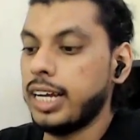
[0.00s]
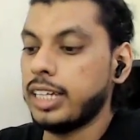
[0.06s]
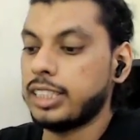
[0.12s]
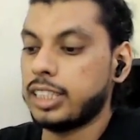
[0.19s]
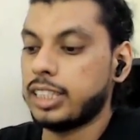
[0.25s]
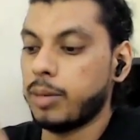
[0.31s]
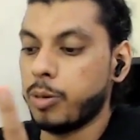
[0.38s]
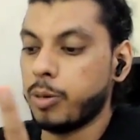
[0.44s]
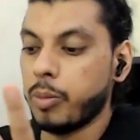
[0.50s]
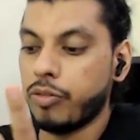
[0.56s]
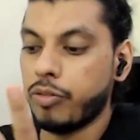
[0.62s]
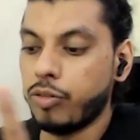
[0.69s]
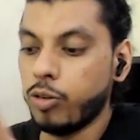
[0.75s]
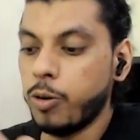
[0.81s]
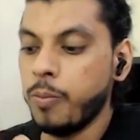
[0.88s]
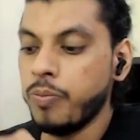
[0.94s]
Step number
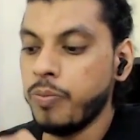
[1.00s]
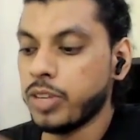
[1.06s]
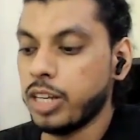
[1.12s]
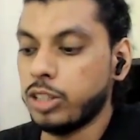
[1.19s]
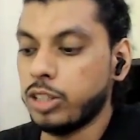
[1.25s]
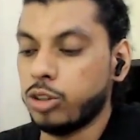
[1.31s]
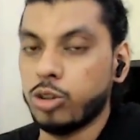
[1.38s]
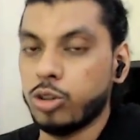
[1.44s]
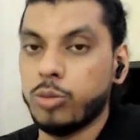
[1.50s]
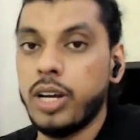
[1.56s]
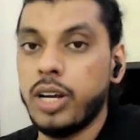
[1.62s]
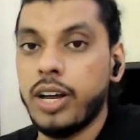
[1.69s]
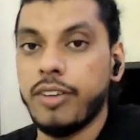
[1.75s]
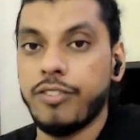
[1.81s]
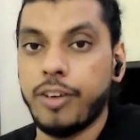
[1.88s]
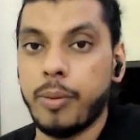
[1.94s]
4 is Zoom
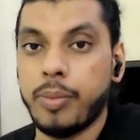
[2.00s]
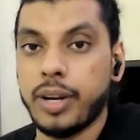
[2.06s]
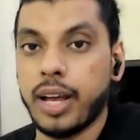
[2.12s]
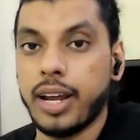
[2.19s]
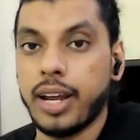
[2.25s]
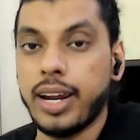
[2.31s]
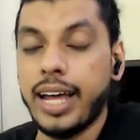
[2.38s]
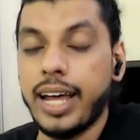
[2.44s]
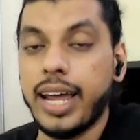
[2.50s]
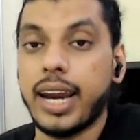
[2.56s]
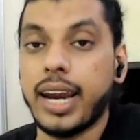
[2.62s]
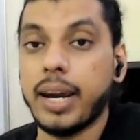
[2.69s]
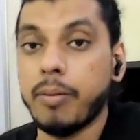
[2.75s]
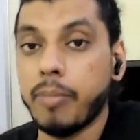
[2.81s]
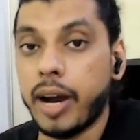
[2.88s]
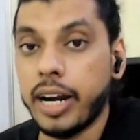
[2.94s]
webinar
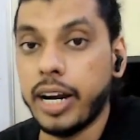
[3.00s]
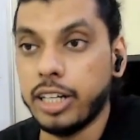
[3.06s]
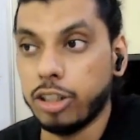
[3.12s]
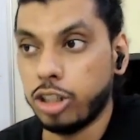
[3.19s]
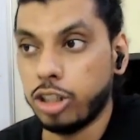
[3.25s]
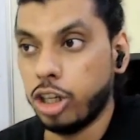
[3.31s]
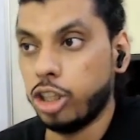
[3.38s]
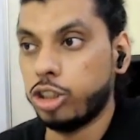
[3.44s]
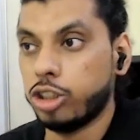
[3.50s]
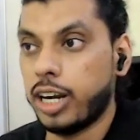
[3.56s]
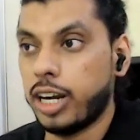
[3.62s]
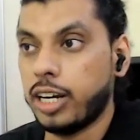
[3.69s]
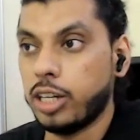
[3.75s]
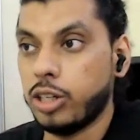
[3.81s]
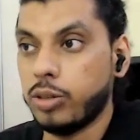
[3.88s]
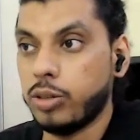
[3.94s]
reminder, so that